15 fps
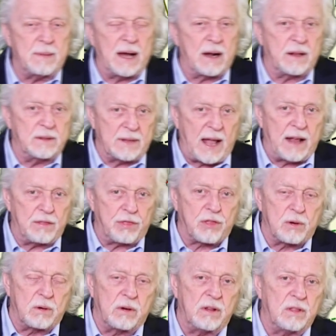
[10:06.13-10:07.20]
out at
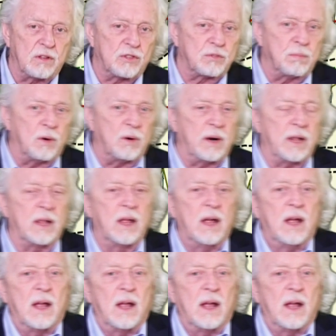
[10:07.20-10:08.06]
9:30 this morning,